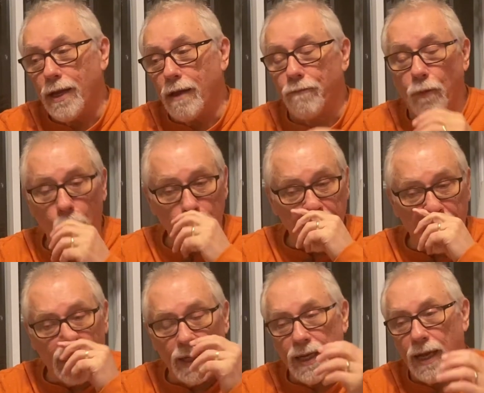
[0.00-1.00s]
Now,
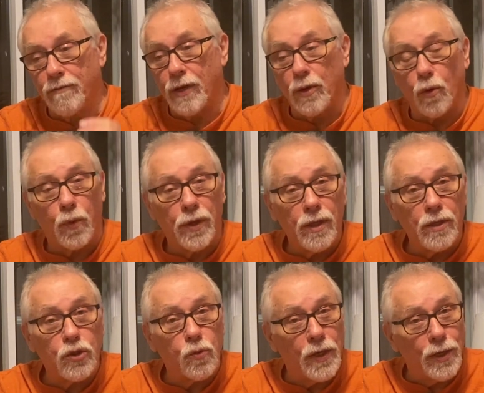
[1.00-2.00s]
fortunately, I've got a real
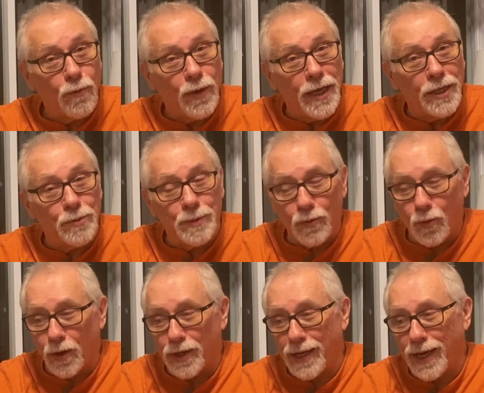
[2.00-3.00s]
sweet arrangement
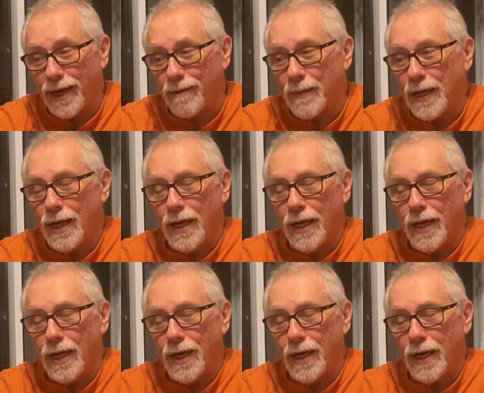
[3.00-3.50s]
worked out.